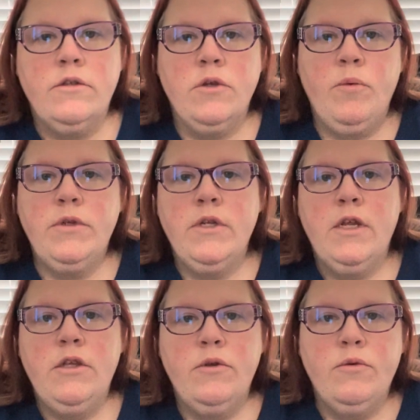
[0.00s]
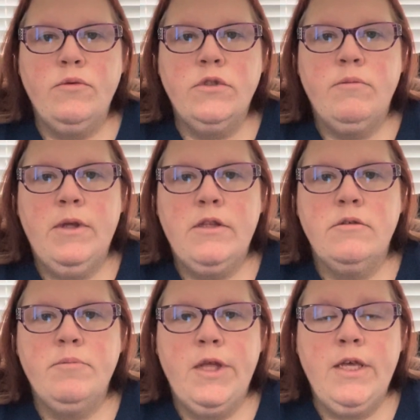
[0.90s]
so what did I use to make
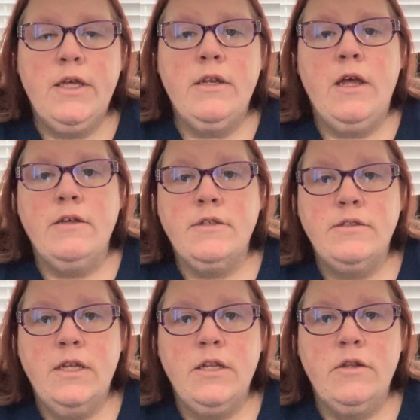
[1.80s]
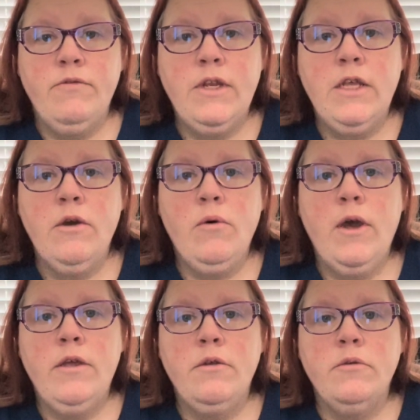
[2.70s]
this blanket? As I said in the video, I
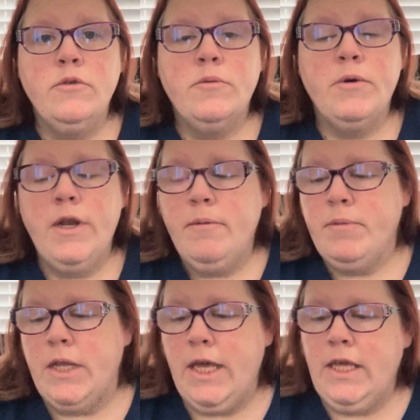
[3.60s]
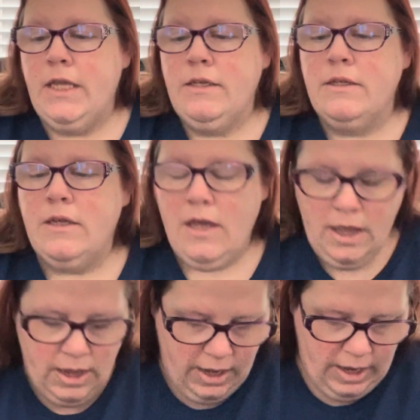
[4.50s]
used brunette blanket,
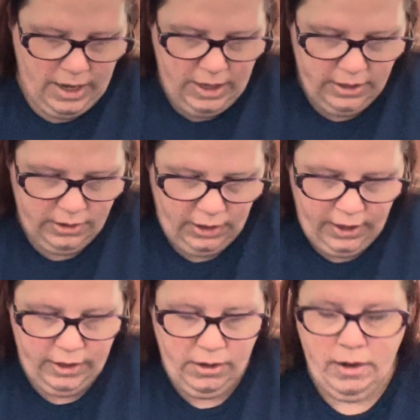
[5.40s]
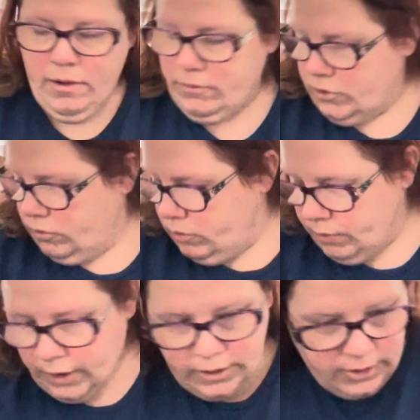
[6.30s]
and I don't know
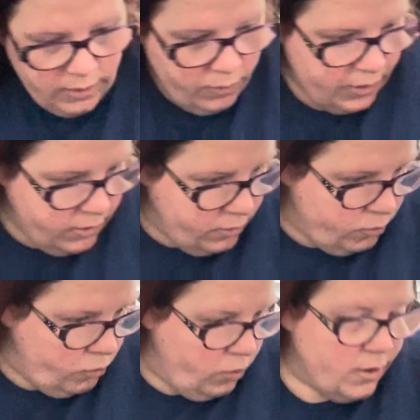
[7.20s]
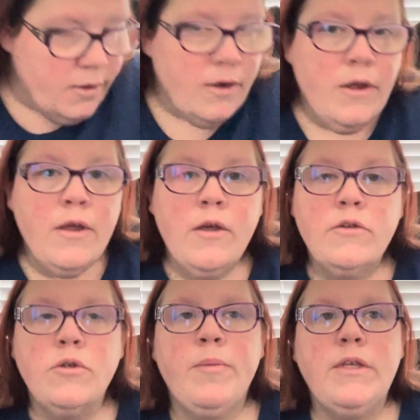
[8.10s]
what I did with the one.
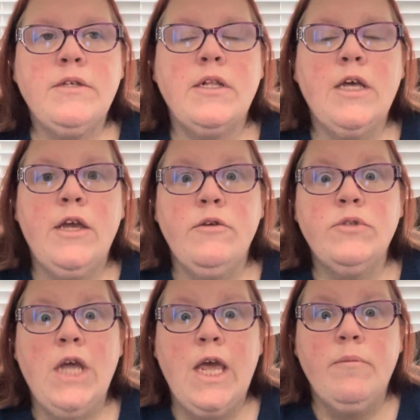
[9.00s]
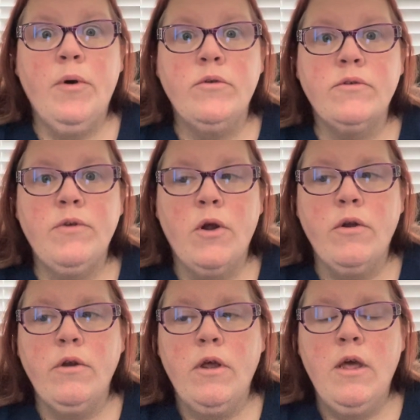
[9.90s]
So basically I used 8 balls of yarn